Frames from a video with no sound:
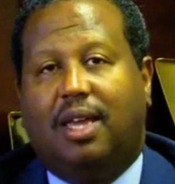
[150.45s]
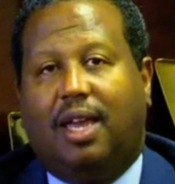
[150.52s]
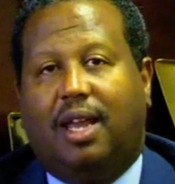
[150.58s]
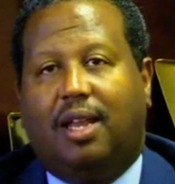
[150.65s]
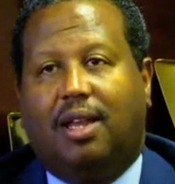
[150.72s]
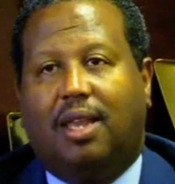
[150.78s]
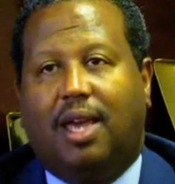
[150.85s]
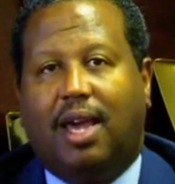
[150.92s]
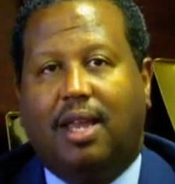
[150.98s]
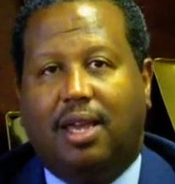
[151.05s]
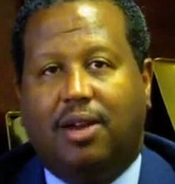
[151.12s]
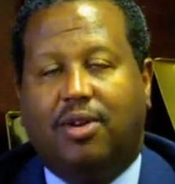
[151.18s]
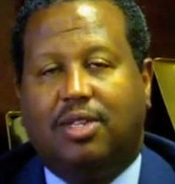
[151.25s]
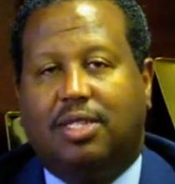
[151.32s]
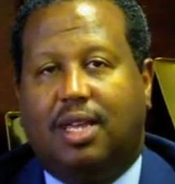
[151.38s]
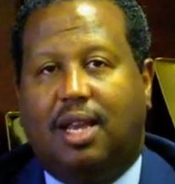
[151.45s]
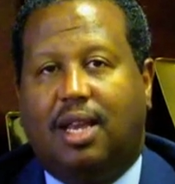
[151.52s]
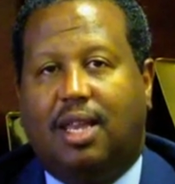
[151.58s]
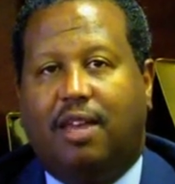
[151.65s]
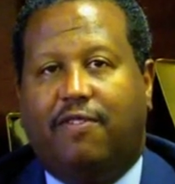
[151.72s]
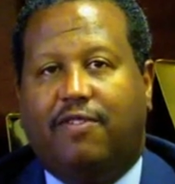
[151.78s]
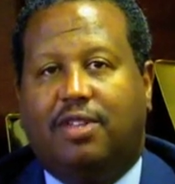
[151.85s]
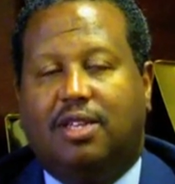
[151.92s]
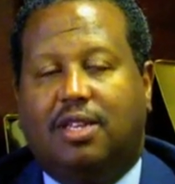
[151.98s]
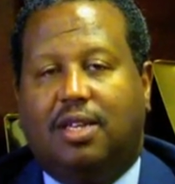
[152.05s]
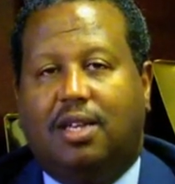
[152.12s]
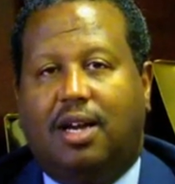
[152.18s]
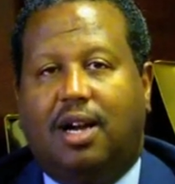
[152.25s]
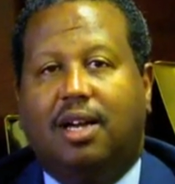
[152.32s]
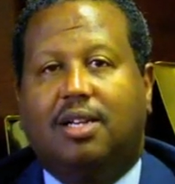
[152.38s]
And there are a lot of areas that are left
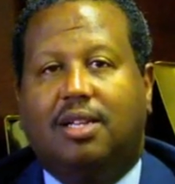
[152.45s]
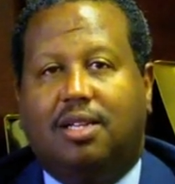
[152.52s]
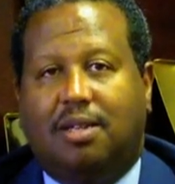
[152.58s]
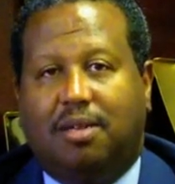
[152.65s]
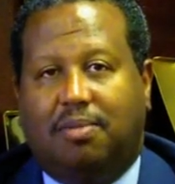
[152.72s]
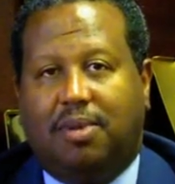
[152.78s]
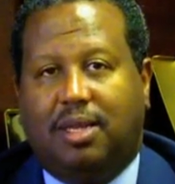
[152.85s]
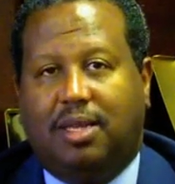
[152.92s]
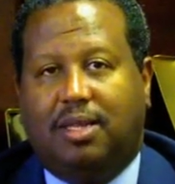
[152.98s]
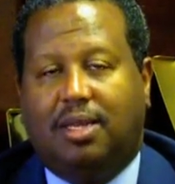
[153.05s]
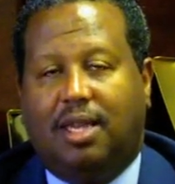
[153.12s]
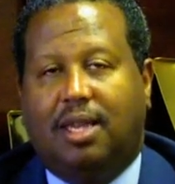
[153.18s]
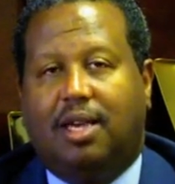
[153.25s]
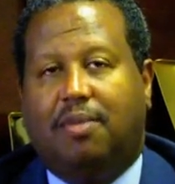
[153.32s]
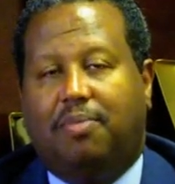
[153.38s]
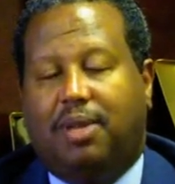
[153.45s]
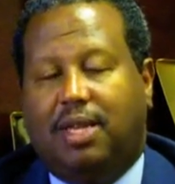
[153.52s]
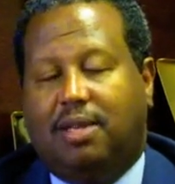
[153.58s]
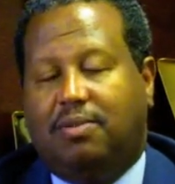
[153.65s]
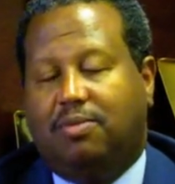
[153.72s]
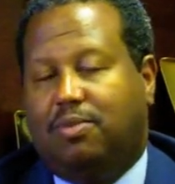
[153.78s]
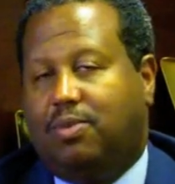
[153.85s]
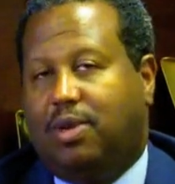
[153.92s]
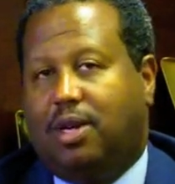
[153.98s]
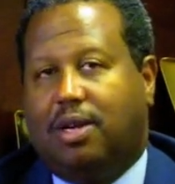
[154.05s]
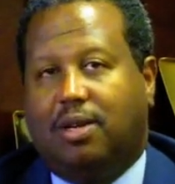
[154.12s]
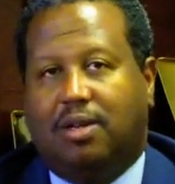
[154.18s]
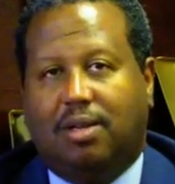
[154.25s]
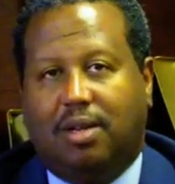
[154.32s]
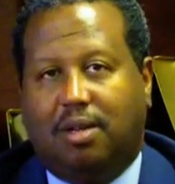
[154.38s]
incomplete,
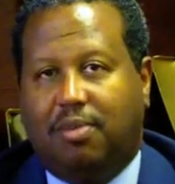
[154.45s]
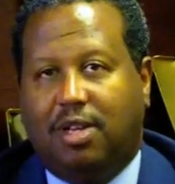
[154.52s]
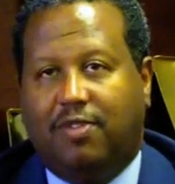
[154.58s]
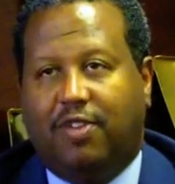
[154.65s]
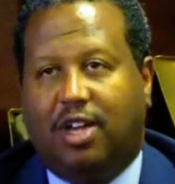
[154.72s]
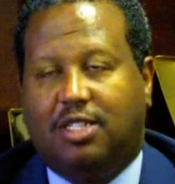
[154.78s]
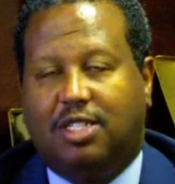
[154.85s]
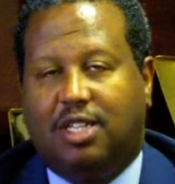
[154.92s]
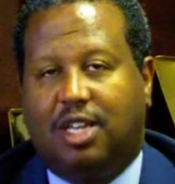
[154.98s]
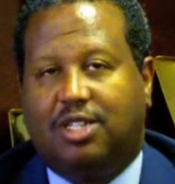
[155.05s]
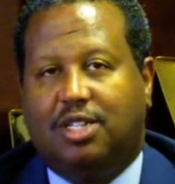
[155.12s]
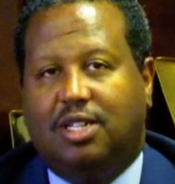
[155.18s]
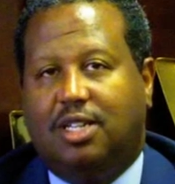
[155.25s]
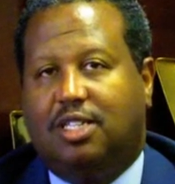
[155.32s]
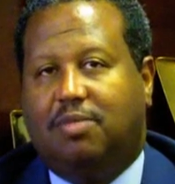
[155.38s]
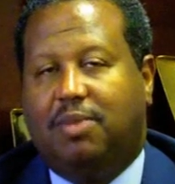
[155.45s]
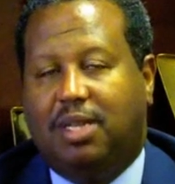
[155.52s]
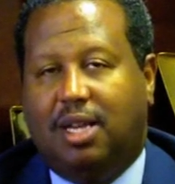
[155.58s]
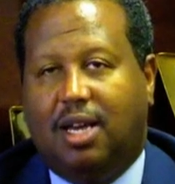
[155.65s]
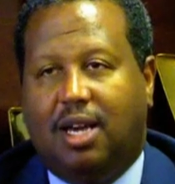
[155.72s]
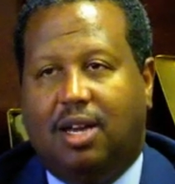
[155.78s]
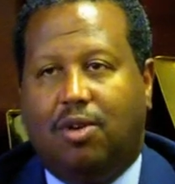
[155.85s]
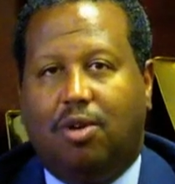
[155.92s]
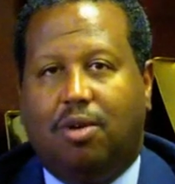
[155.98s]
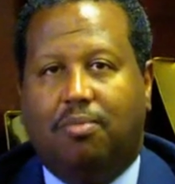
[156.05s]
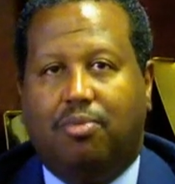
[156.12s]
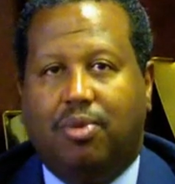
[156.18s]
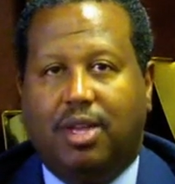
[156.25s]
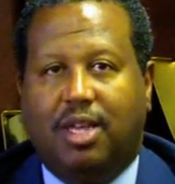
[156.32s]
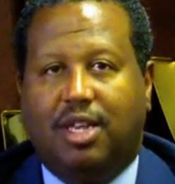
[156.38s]
where a boulevard section needs to be done or a
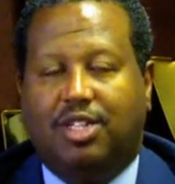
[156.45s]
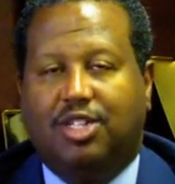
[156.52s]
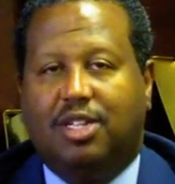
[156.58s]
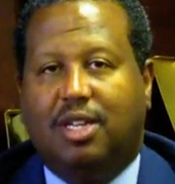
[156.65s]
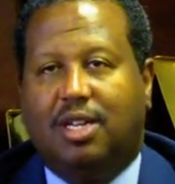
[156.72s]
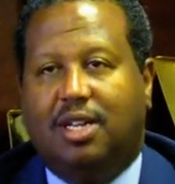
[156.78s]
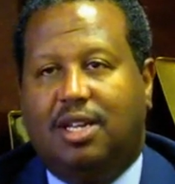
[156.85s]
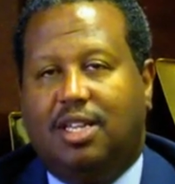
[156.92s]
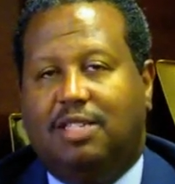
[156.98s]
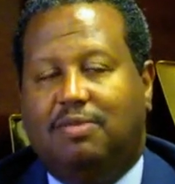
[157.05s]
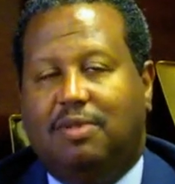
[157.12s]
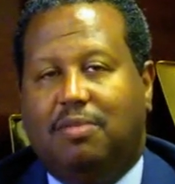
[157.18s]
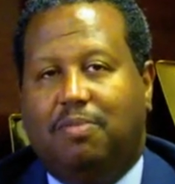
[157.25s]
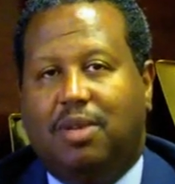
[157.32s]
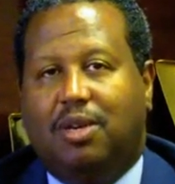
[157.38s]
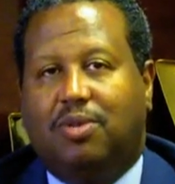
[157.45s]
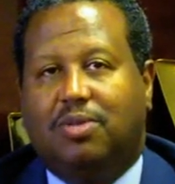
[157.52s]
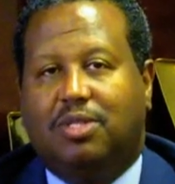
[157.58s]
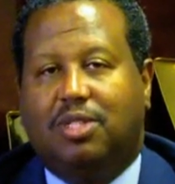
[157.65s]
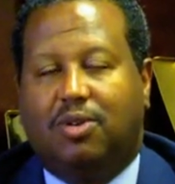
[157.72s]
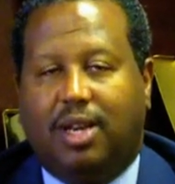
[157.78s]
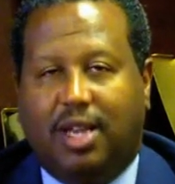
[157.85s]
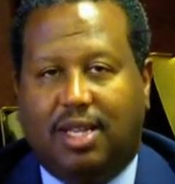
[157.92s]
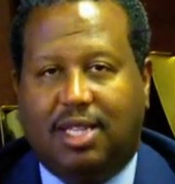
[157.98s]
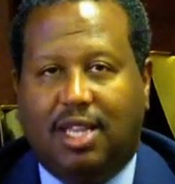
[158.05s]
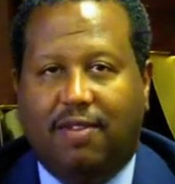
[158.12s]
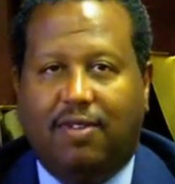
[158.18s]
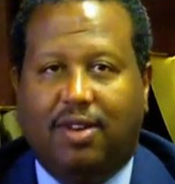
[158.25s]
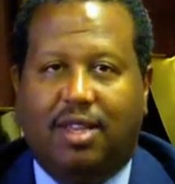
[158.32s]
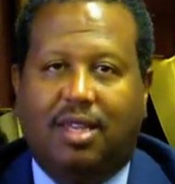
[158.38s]
bridge needs to be built. So
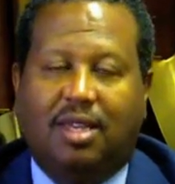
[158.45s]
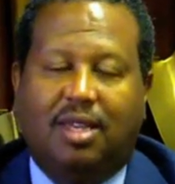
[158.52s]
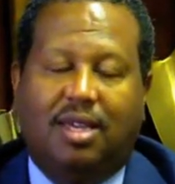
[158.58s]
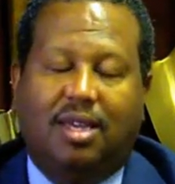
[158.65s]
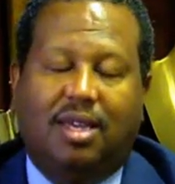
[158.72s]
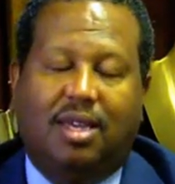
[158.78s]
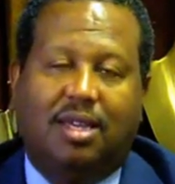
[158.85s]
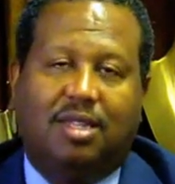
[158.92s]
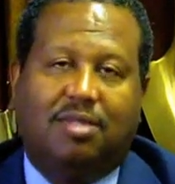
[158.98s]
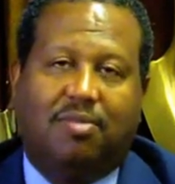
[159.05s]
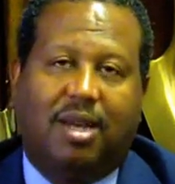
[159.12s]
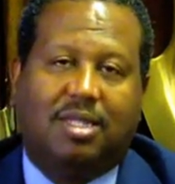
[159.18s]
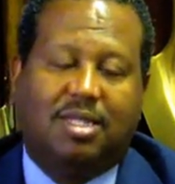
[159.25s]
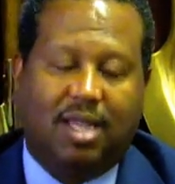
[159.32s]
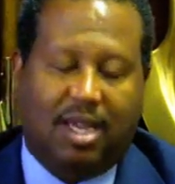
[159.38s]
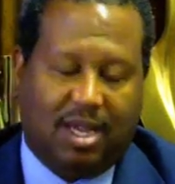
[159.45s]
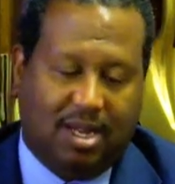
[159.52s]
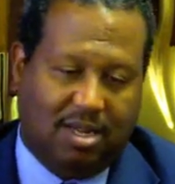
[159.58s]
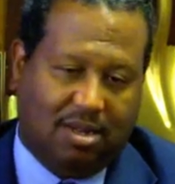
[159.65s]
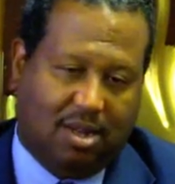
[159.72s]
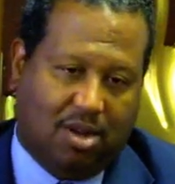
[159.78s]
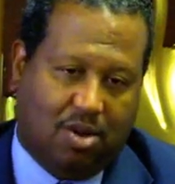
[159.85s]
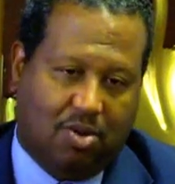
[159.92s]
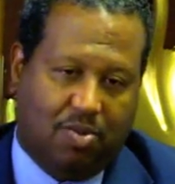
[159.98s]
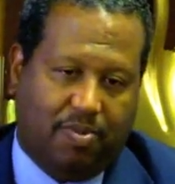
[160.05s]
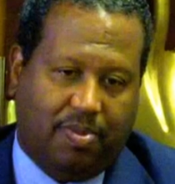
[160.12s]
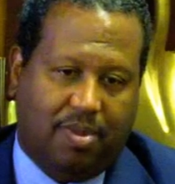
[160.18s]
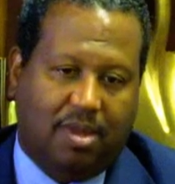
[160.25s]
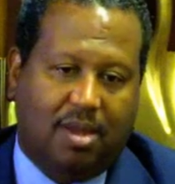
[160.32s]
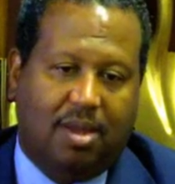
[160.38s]
connectivity is my second goal.
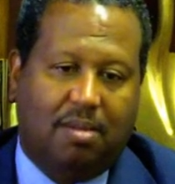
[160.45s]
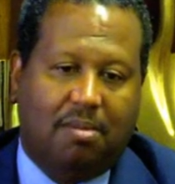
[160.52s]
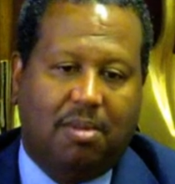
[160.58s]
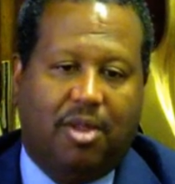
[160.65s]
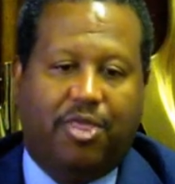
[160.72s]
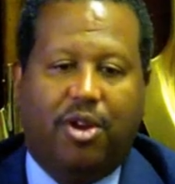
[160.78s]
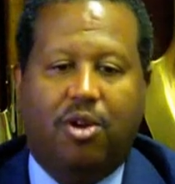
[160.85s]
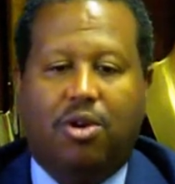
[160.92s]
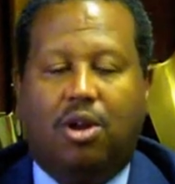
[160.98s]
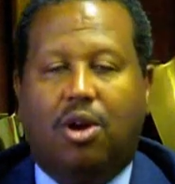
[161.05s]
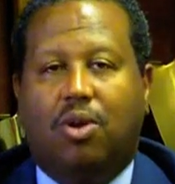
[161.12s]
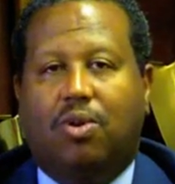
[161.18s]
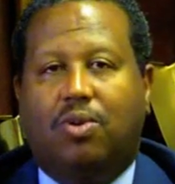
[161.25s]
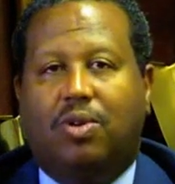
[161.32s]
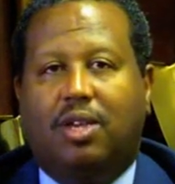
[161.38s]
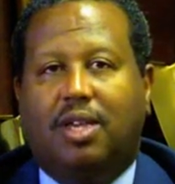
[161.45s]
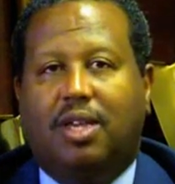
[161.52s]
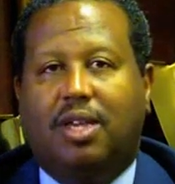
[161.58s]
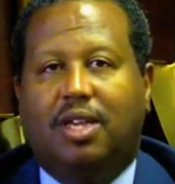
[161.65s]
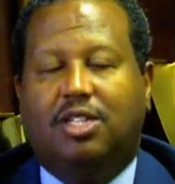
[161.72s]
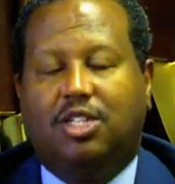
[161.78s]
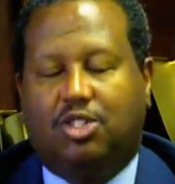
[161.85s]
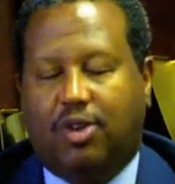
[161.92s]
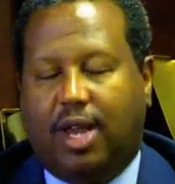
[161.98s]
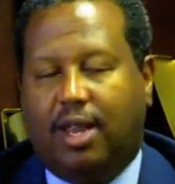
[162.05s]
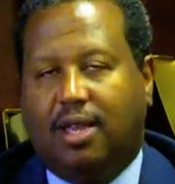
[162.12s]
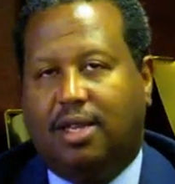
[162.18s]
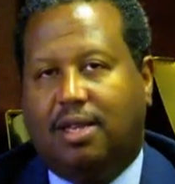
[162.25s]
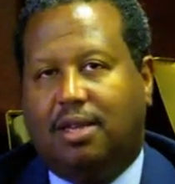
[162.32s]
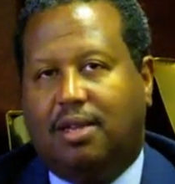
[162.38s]
A third goal is to try
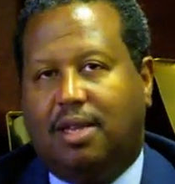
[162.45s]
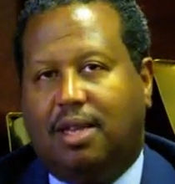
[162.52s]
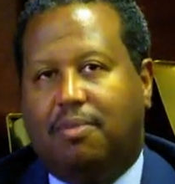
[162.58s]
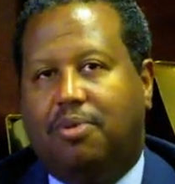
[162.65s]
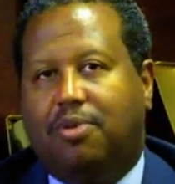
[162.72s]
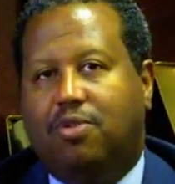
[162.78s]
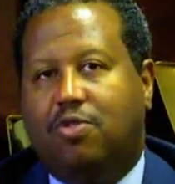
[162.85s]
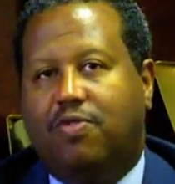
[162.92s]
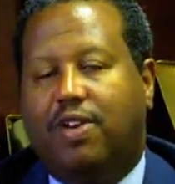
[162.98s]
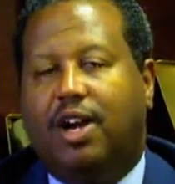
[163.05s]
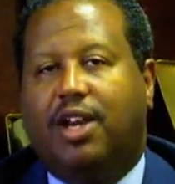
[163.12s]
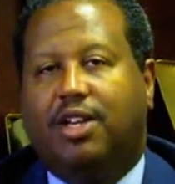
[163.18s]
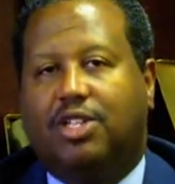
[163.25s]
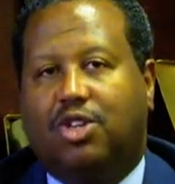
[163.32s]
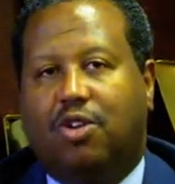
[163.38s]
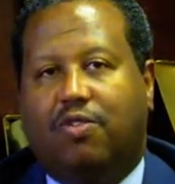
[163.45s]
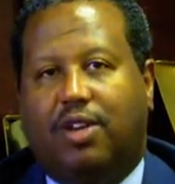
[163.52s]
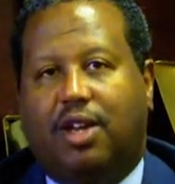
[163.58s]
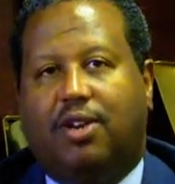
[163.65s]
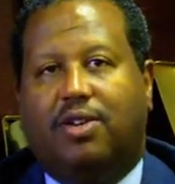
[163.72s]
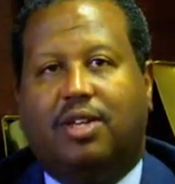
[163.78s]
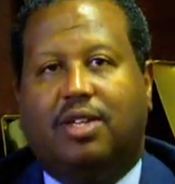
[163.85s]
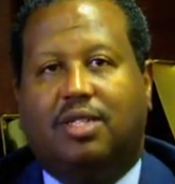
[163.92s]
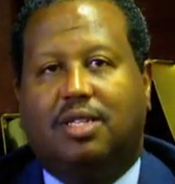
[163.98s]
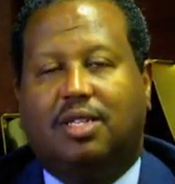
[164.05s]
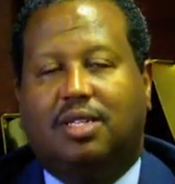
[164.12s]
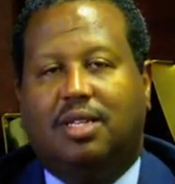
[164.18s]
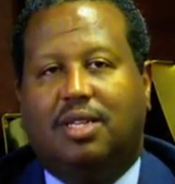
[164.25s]
to improve underserved areas.